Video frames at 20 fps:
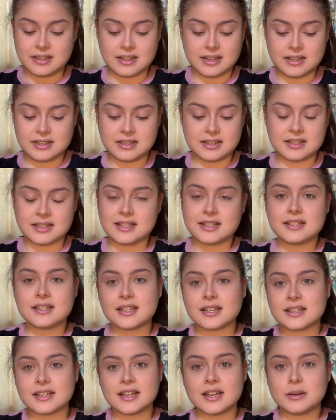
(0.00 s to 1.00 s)
It doesn't
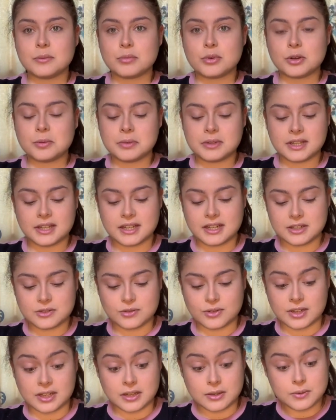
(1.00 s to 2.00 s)
stick down properly and it's
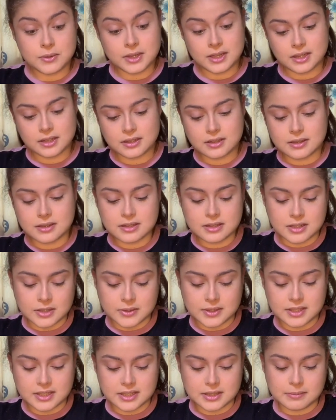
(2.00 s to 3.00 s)
really annoying, so
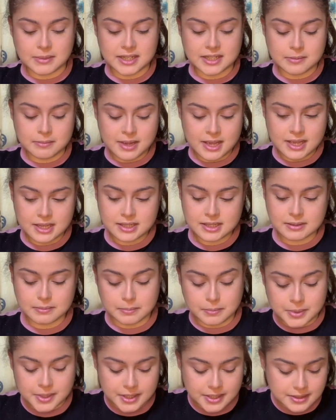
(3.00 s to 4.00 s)
it just makes a mess.
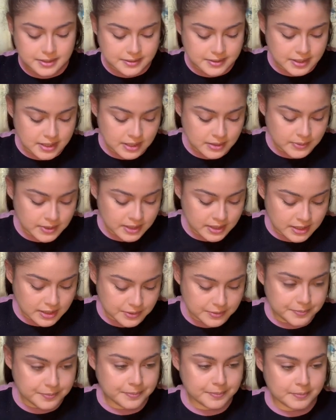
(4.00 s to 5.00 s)
But here we
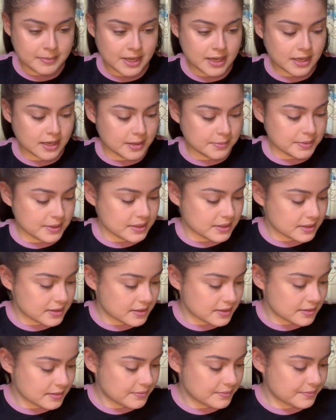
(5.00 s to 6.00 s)
go. Makeup
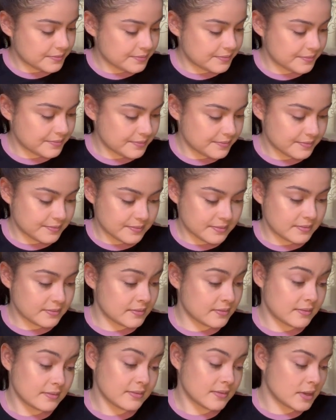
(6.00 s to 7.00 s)
is
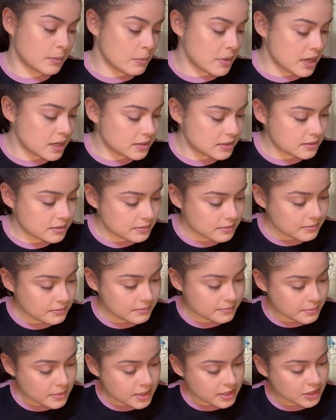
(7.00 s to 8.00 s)
a mess.
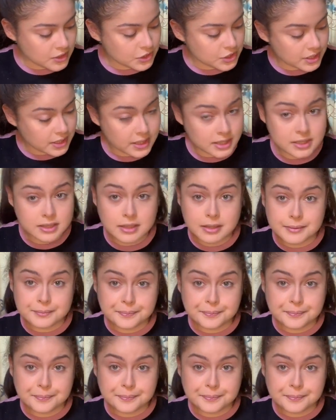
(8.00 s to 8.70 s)
Mine usually is.